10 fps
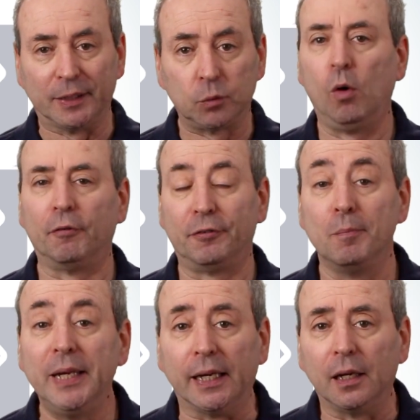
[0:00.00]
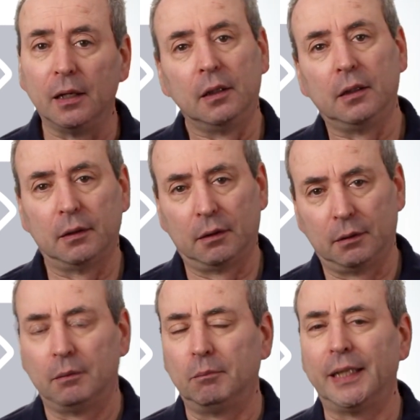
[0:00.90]
It's what, for me,
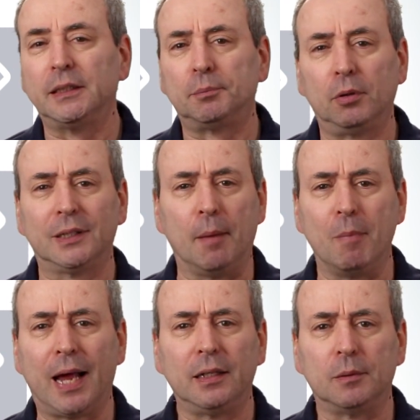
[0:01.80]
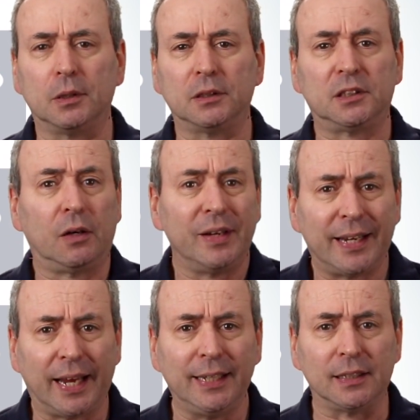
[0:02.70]
makes project management so
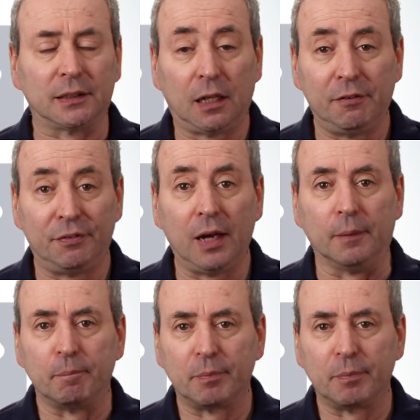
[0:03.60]
engaging, so fun.